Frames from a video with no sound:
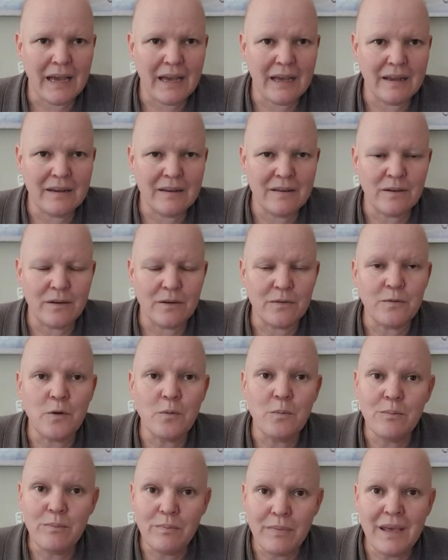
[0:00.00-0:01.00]
And
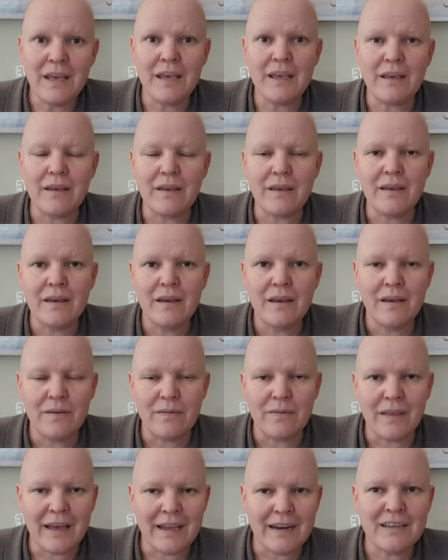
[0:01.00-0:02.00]
for me,
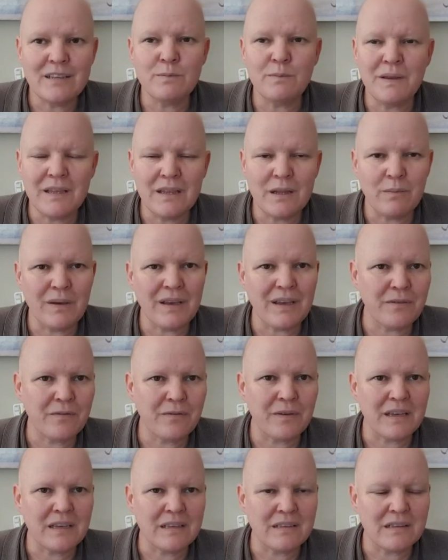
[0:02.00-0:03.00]
that has been the big
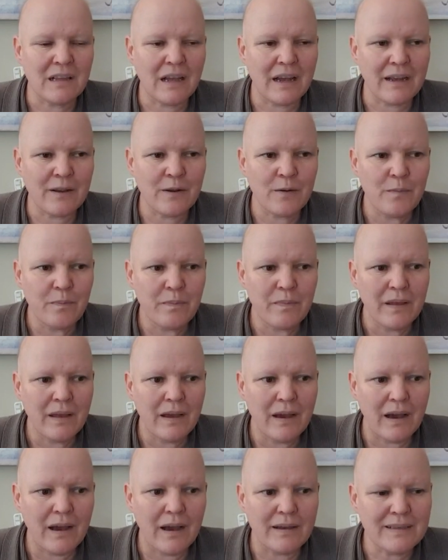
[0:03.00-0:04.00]
thing. It's like,
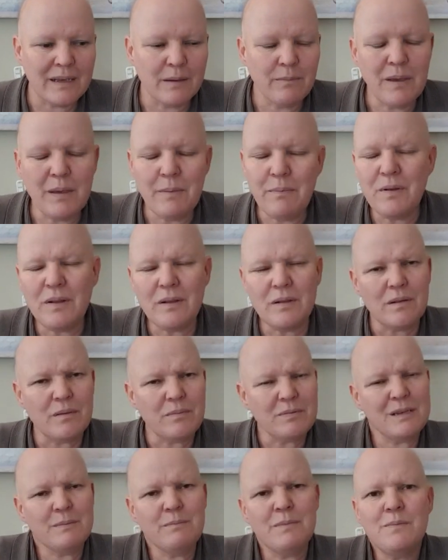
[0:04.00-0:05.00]
some
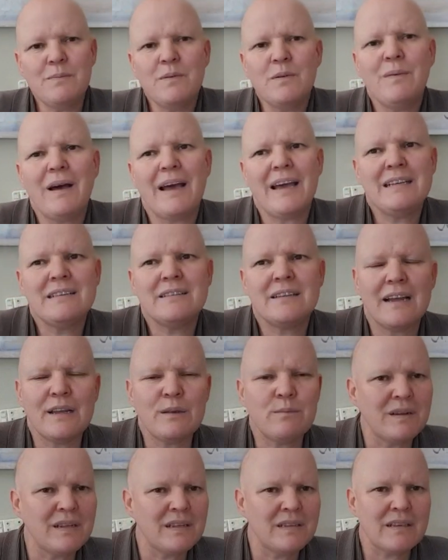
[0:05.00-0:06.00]
people make
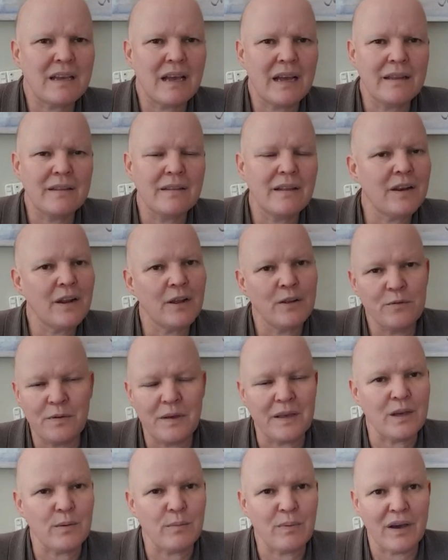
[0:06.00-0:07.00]
statements and they
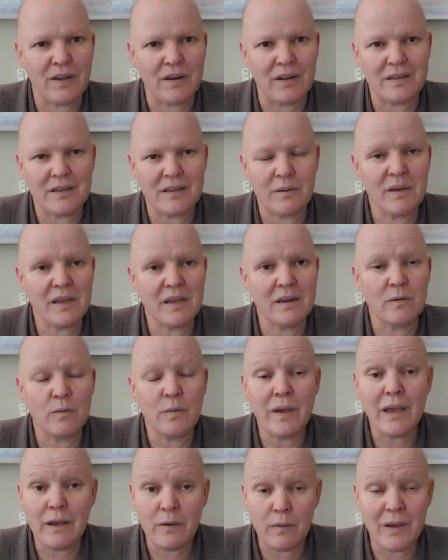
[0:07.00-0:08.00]
don't think about it. I mean,
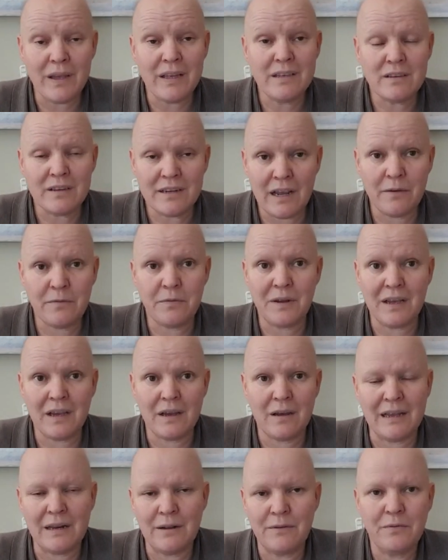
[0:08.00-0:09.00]
we in South
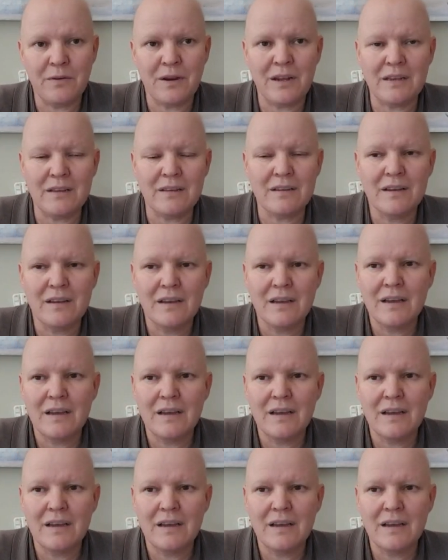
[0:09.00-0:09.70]
Africa, I had a friend,